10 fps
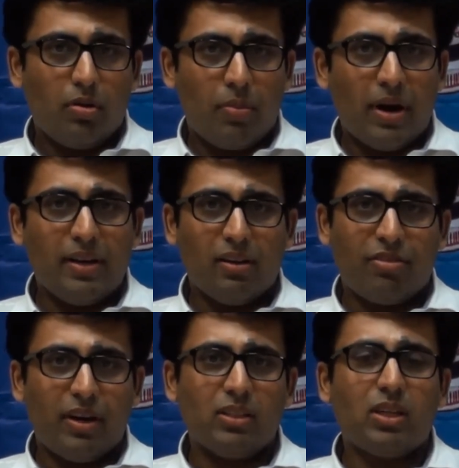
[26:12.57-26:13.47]
My dear
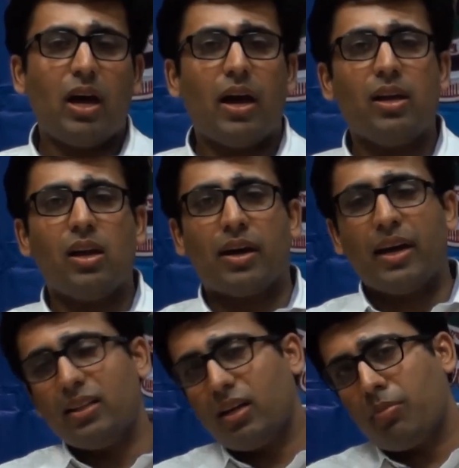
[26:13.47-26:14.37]
friends, I
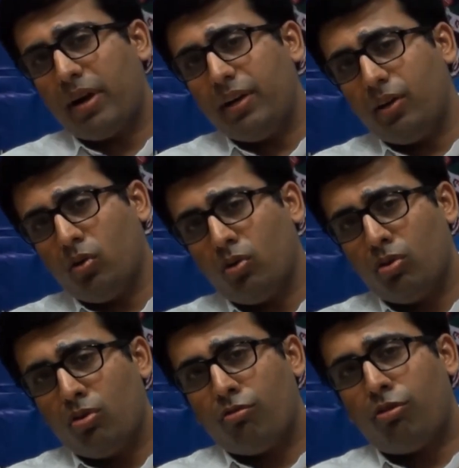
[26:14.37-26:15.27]
again remind you,
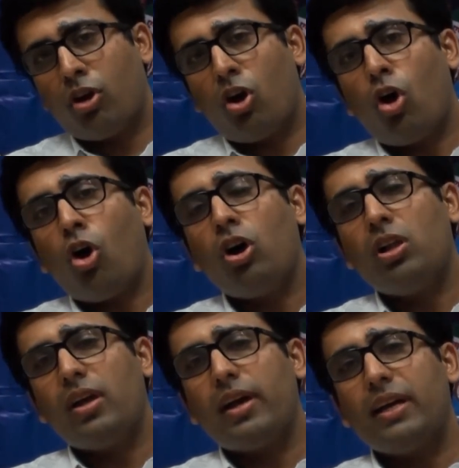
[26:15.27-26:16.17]
for all
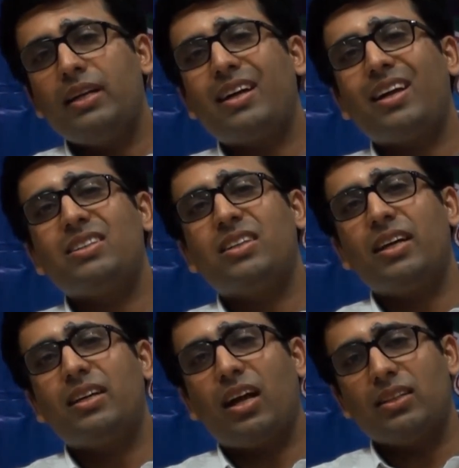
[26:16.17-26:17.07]
the
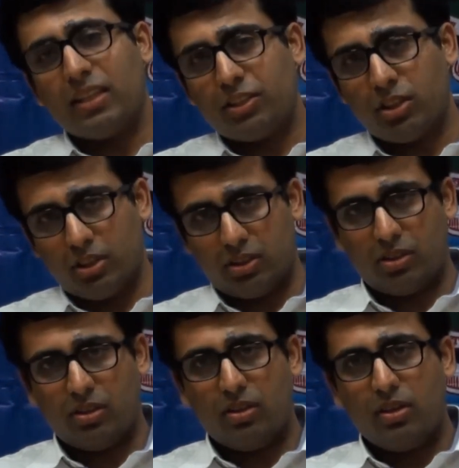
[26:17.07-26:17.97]
intrastate transactions,
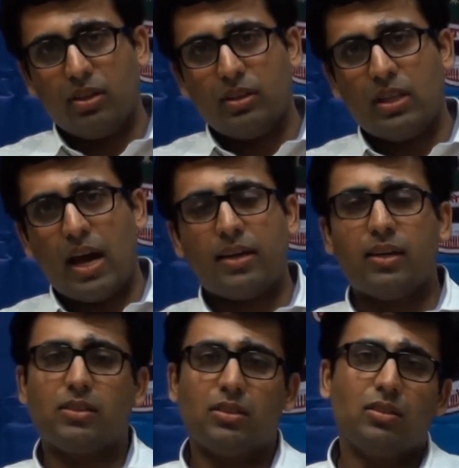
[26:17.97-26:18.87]
that
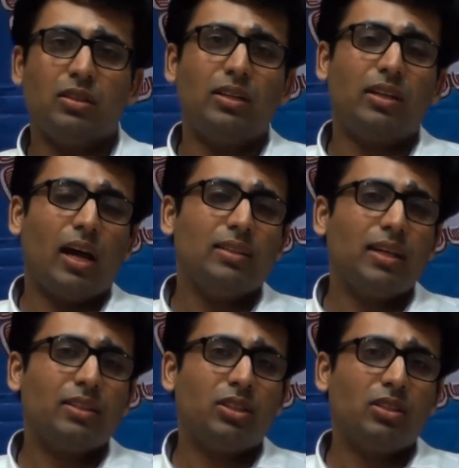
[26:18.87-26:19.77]
is the
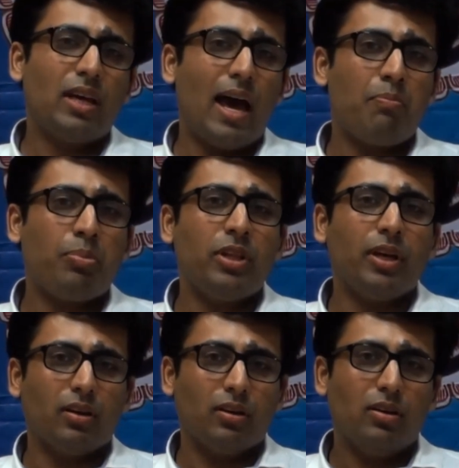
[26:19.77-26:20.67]
transactions
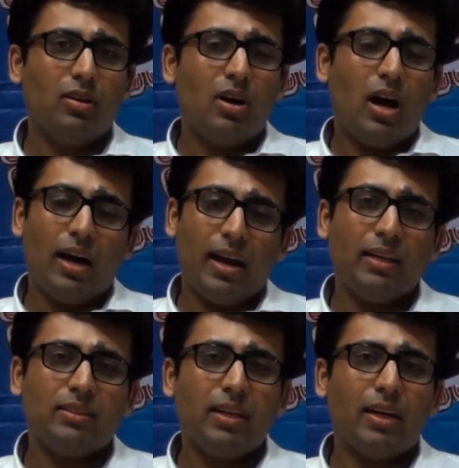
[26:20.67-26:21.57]
happening,
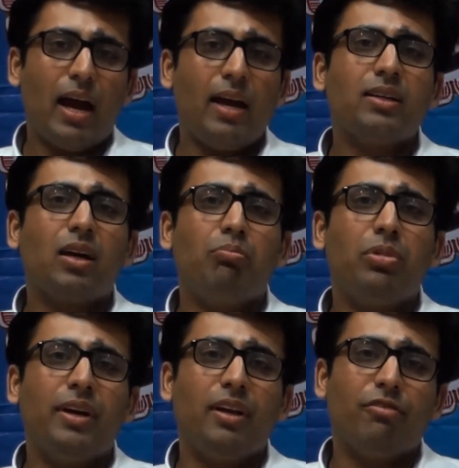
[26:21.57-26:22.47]
arising and
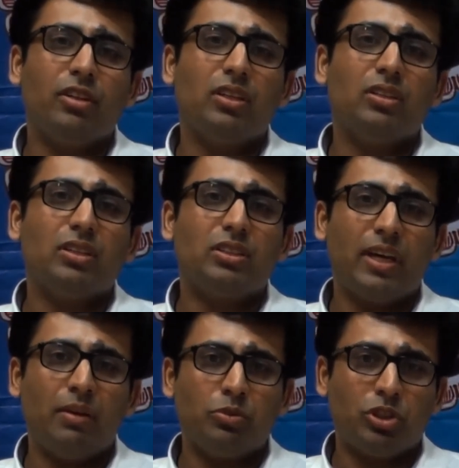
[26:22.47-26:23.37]
completing within the
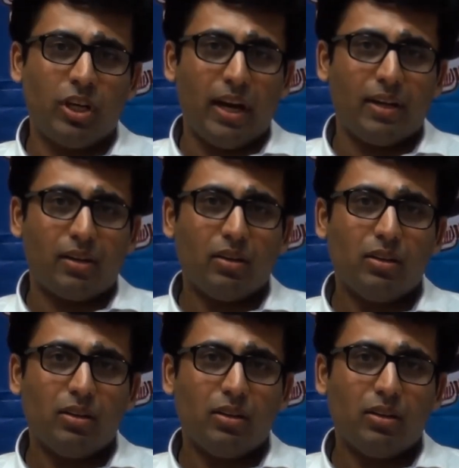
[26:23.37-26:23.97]
same state,